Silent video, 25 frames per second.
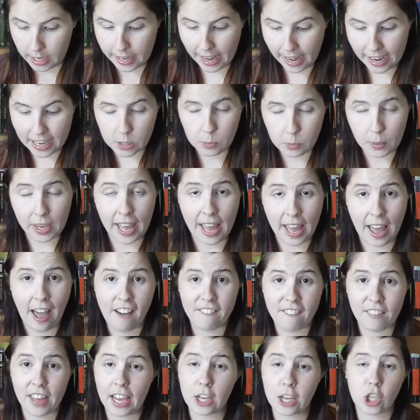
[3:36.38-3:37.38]
Next, we
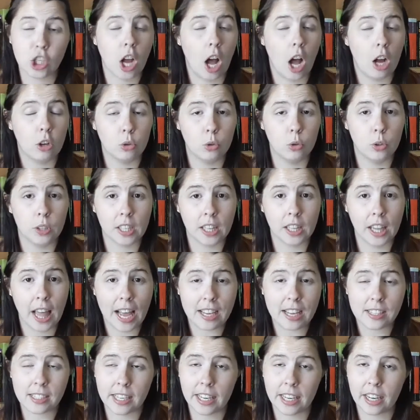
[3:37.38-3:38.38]
have a childhood
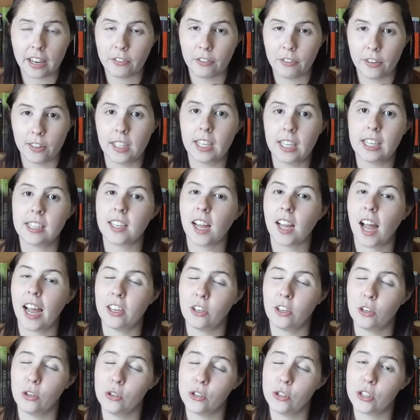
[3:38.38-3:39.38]
classic. For this, I
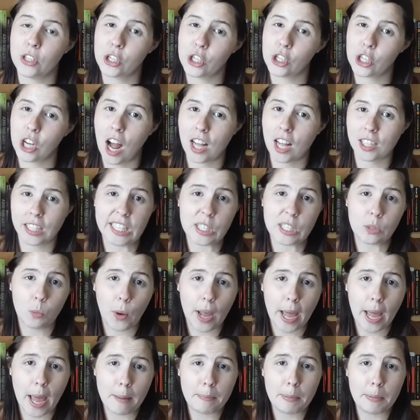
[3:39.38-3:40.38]
used Charlotte's
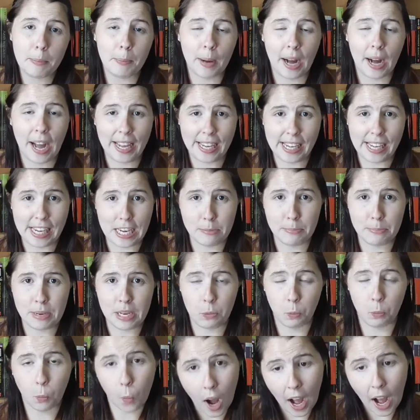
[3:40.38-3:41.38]
Web by
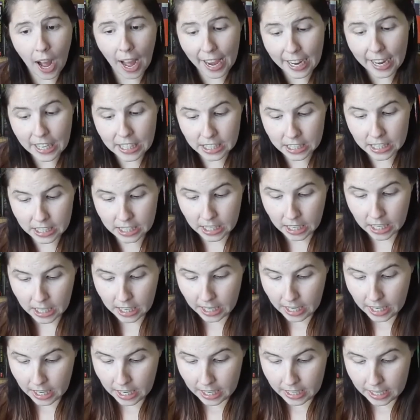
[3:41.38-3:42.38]
E.B. White.
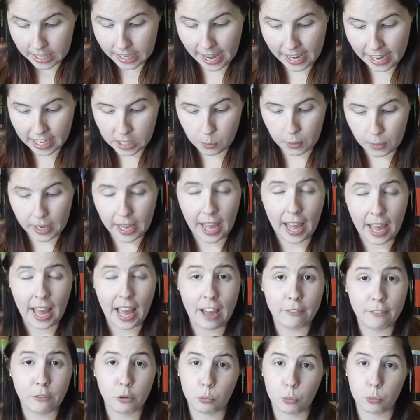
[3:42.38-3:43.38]
Next we
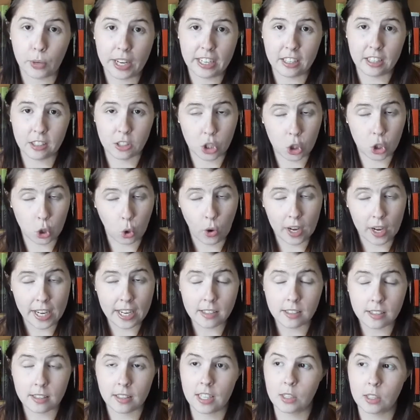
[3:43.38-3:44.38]
have Reader's
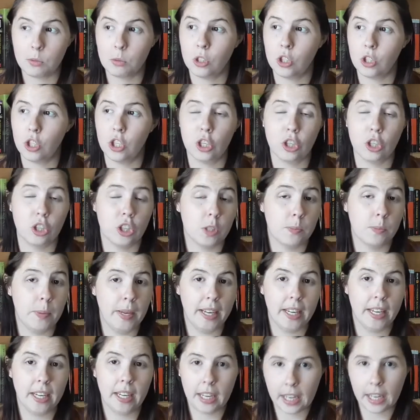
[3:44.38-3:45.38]
Choice. So this was, you could just
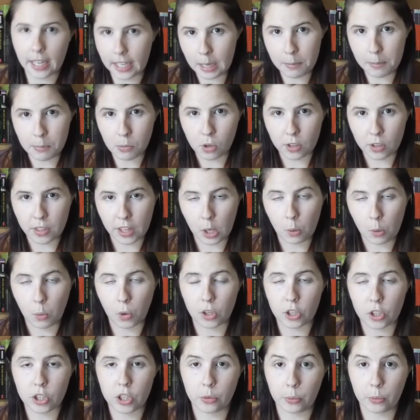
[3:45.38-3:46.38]
pick any book that you
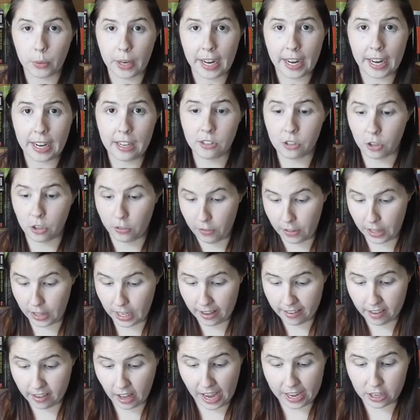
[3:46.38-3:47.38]
wanted to read. So for
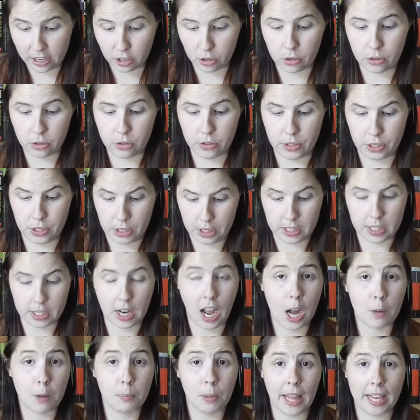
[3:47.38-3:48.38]
this I used
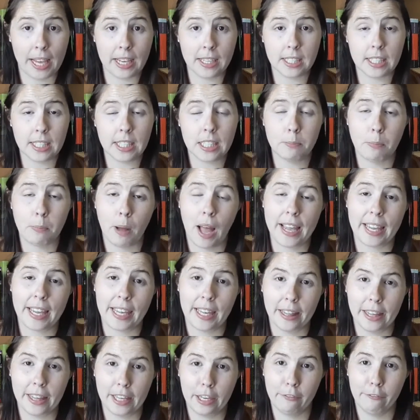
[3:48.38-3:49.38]
Dark Places by
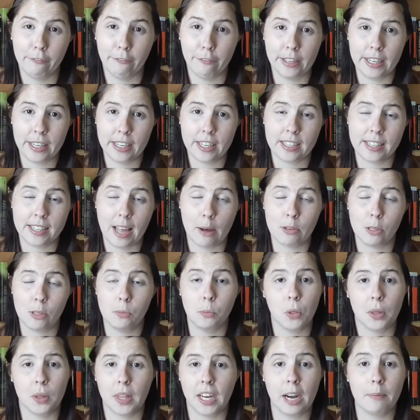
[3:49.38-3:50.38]
Gillian Flynn because that was a
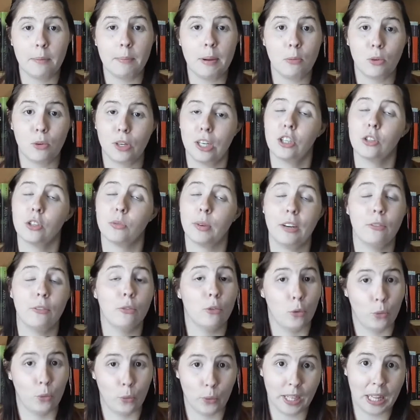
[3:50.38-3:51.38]
book that I'd been wanting to read
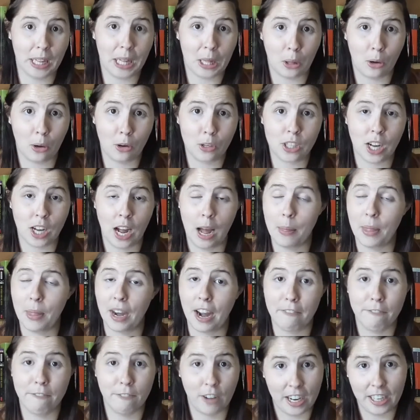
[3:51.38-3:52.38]
for a really long time
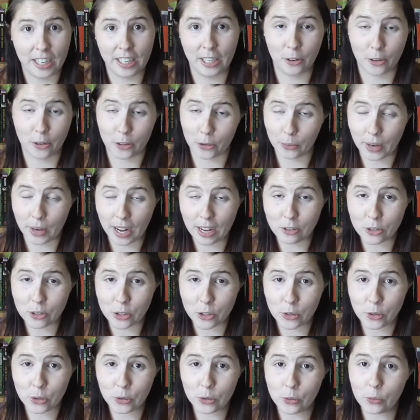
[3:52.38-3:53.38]
that I finally got around
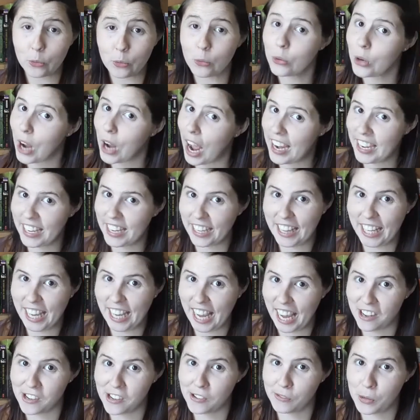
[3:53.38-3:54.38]
to right near
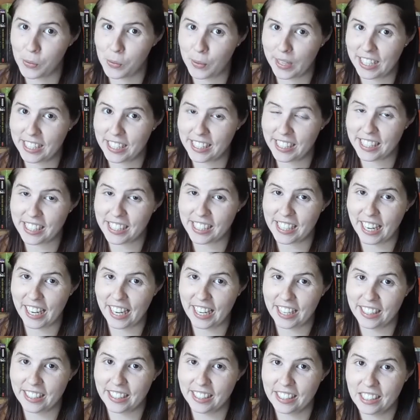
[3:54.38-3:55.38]
the end of
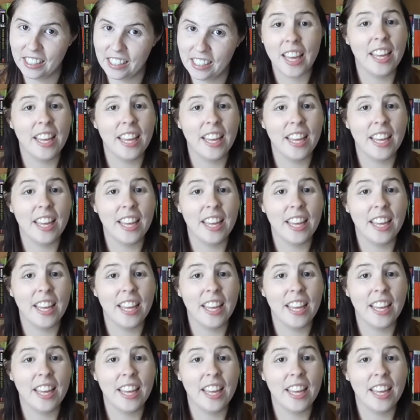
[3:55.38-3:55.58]
2016.